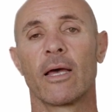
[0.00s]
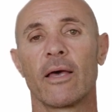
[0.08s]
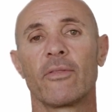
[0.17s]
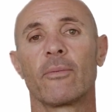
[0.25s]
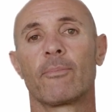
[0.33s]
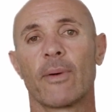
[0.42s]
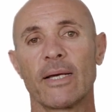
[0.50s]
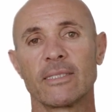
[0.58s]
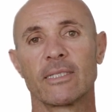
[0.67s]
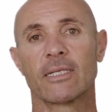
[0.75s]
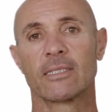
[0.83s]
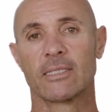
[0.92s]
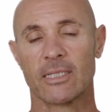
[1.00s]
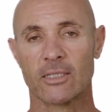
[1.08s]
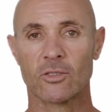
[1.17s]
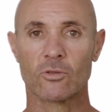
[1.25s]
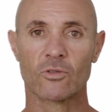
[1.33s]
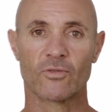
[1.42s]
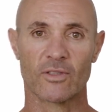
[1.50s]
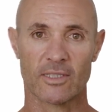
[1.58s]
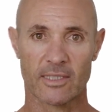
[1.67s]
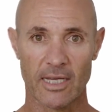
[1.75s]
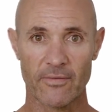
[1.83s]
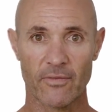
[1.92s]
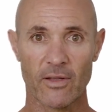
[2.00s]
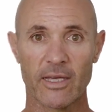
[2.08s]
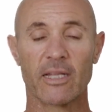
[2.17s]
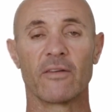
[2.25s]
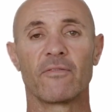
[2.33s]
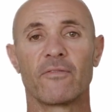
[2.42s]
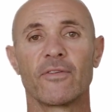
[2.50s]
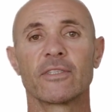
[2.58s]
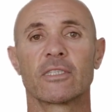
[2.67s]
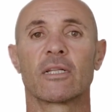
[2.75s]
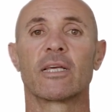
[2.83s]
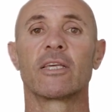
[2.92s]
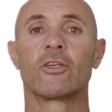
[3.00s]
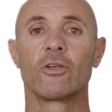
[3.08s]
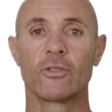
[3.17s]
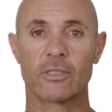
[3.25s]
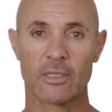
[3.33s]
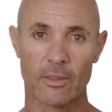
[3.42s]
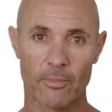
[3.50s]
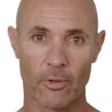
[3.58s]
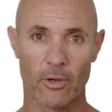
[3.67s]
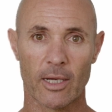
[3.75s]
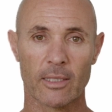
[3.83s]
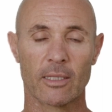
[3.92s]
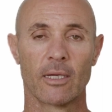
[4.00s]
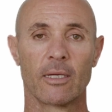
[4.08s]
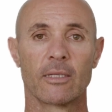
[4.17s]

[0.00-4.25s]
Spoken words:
and the basic essentials for safely and efficiently using the product